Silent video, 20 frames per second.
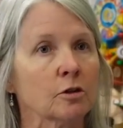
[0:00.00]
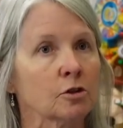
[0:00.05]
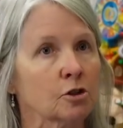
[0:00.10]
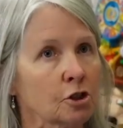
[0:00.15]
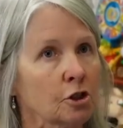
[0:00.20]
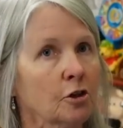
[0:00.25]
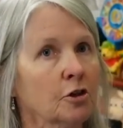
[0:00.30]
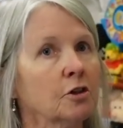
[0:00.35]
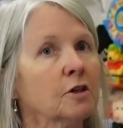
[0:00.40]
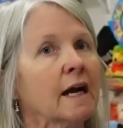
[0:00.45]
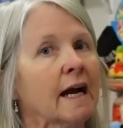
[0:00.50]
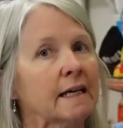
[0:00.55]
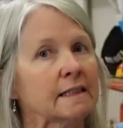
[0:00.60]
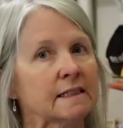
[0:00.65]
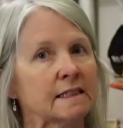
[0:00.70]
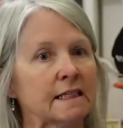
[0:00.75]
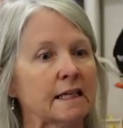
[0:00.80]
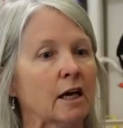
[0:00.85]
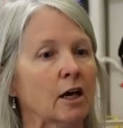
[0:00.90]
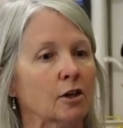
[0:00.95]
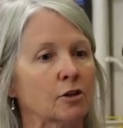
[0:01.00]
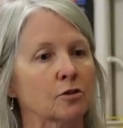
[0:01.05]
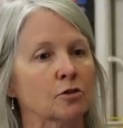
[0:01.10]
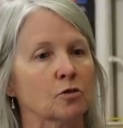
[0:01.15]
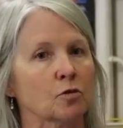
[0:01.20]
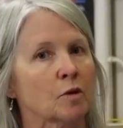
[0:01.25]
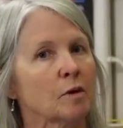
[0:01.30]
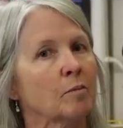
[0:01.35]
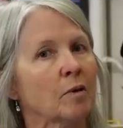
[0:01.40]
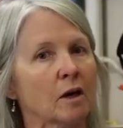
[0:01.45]
show you guys the other
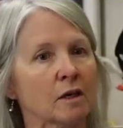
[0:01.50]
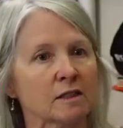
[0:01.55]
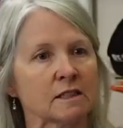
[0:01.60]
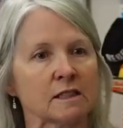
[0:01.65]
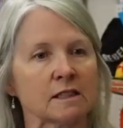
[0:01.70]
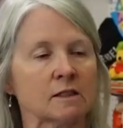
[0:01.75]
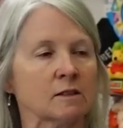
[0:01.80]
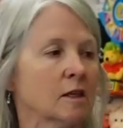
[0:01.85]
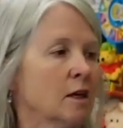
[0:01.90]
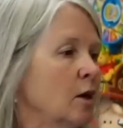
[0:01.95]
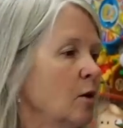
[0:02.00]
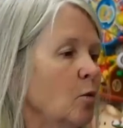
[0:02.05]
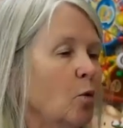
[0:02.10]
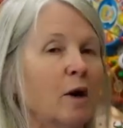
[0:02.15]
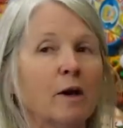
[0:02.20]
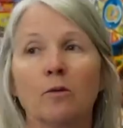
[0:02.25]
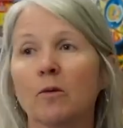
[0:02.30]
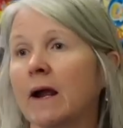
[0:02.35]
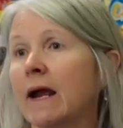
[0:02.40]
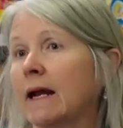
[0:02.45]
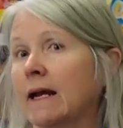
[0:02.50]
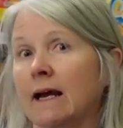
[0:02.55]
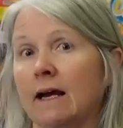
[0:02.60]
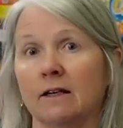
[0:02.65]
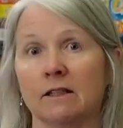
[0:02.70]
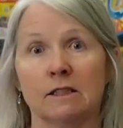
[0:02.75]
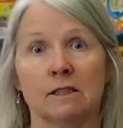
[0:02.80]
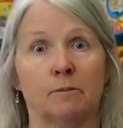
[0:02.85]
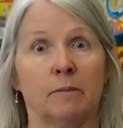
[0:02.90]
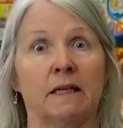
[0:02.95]
three boxes. We ran out
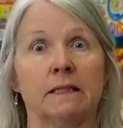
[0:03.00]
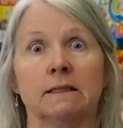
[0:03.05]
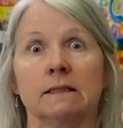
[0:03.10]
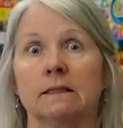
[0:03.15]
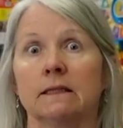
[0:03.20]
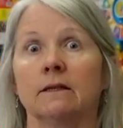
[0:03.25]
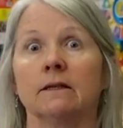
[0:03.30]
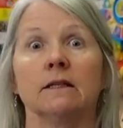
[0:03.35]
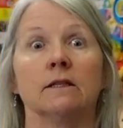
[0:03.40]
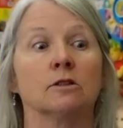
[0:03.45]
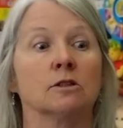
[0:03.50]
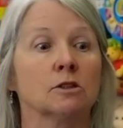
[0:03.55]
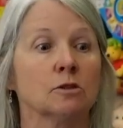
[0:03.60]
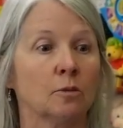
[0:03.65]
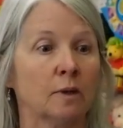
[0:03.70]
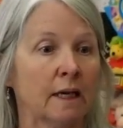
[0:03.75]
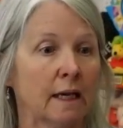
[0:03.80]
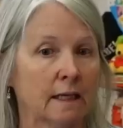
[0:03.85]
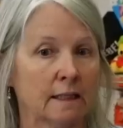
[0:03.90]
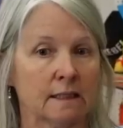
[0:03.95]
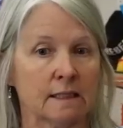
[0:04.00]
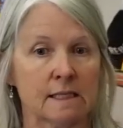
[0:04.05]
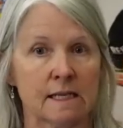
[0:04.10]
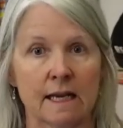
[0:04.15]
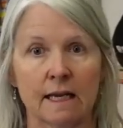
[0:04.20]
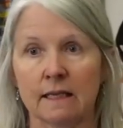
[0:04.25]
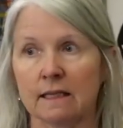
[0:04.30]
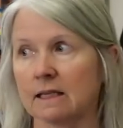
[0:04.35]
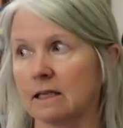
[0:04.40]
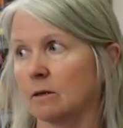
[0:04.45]
of space down here, so we had to
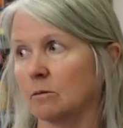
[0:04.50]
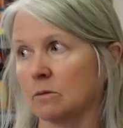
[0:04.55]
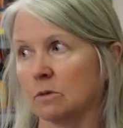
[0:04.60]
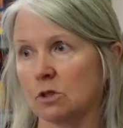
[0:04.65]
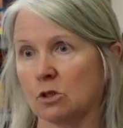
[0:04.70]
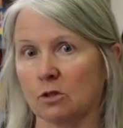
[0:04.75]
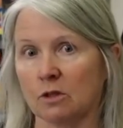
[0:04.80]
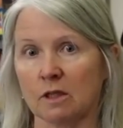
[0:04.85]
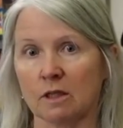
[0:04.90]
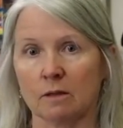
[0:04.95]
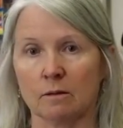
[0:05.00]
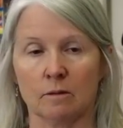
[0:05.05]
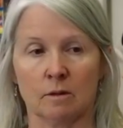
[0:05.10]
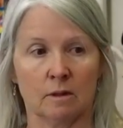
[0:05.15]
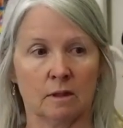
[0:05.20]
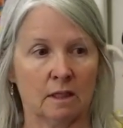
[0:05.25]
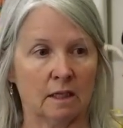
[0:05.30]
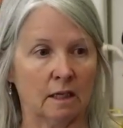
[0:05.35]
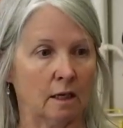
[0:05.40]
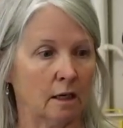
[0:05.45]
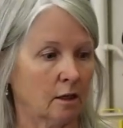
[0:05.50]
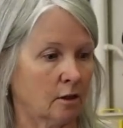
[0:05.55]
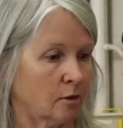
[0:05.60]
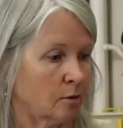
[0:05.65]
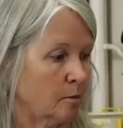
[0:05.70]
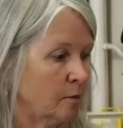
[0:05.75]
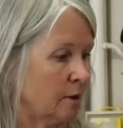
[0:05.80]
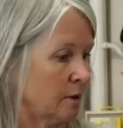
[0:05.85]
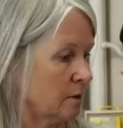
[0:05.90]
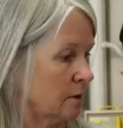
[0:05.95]
take them to the, the other
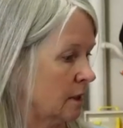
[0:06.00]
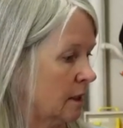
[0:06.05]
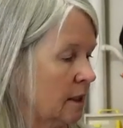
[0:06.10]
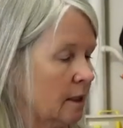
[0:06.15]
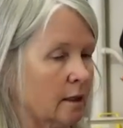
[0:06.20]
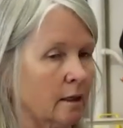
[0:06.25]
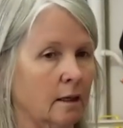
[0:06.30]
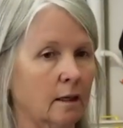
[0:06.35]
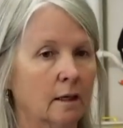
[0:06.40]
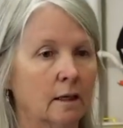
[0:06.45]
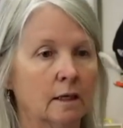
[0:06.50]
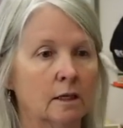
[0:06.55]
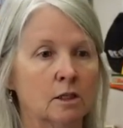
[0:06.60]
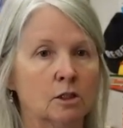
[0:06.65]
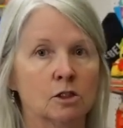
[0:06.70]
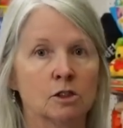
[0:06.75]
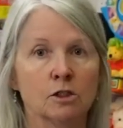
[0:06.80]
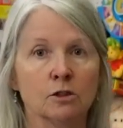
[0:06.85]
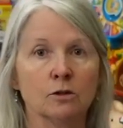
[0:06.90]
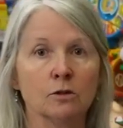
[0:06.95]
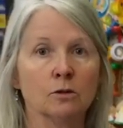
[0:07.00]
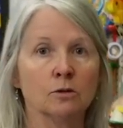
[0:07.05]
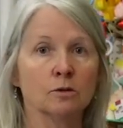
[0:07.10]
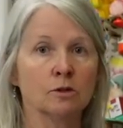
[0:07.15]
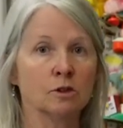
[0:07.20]
building to